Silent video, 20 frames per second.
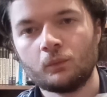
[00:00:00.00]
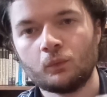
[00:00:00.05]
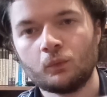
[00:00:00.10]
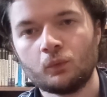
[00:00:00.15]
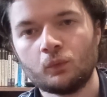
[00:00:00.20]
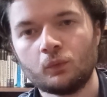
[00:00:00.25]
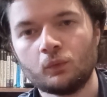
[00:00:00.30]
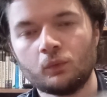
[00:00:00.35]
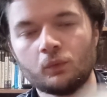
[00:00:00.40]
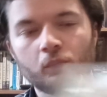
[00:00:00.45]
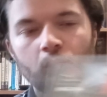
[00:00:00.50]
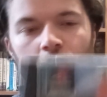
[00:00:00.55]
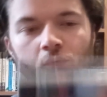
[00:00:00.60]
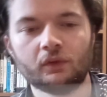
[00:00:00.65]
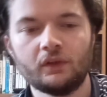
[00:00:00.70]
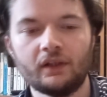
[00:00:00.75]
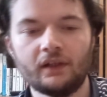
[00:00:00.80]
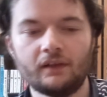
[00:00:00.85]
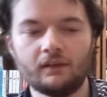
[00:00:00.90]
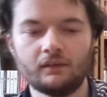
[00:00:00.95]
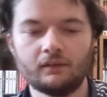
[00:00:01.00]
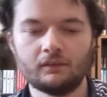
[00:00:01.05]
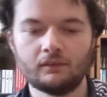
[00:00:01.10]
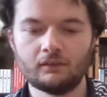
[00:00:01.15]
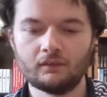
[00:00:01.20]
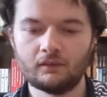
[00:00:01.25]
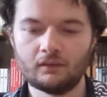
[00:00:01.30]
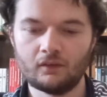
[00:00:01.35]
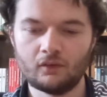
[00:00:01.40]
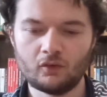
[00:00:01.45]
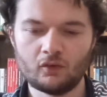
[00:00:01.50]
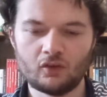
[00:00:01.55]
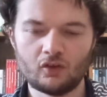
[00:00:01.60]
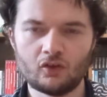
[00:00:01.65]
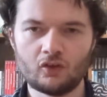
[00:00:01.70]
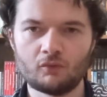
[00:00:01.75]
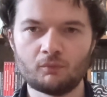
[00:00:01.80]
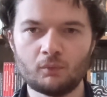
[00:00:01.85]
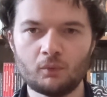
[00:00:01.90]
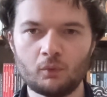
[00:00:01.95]
Ooh, yeah.
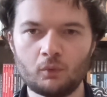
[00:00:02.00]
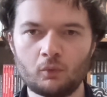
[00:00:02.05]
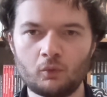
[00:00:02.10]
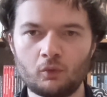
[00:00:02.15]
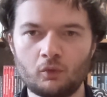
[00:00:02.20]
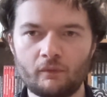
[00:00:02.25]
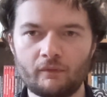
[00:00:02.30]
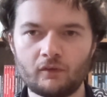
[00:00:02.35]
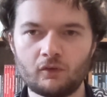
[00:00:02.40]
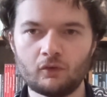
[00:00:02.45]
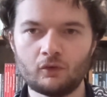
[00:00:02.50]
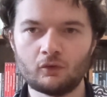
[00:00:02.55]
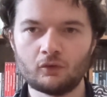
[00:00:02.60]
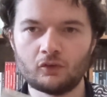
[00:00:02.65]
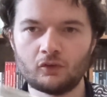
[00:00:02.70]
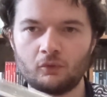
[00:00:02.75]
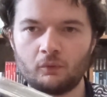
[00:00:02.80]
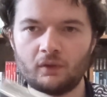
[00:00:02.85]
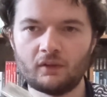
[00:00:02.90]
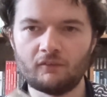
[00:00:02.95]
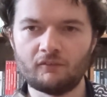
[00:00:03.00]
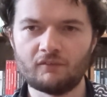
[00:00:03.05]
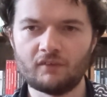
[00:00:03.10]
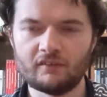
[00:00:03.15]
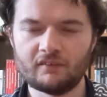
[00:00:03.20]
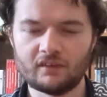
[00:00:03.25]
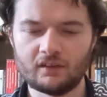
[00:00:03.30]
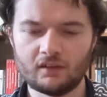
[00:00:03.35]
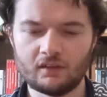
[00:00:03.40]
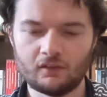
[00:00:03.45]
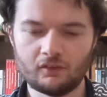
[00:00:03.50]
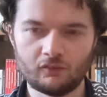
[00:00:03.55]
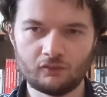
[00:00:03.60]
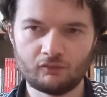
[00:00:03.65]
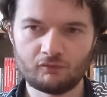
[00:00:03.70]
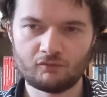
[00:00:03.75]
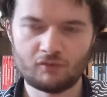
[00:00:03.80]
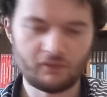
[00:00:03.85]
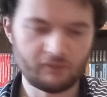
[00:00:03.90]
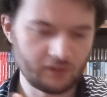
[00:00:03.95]
Smooth the touch as well. Very nice.
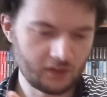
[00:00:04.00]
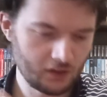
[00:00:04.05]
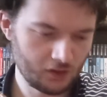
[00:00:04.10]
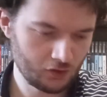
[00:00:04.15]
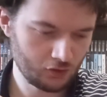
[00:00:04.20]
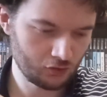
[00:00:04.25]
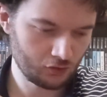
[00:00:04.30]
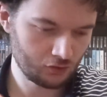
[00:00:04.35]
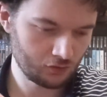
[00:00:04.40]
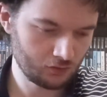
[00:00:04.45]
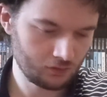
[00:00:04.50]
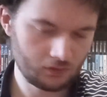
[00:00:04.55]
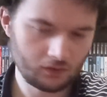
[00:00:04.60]
Very nice.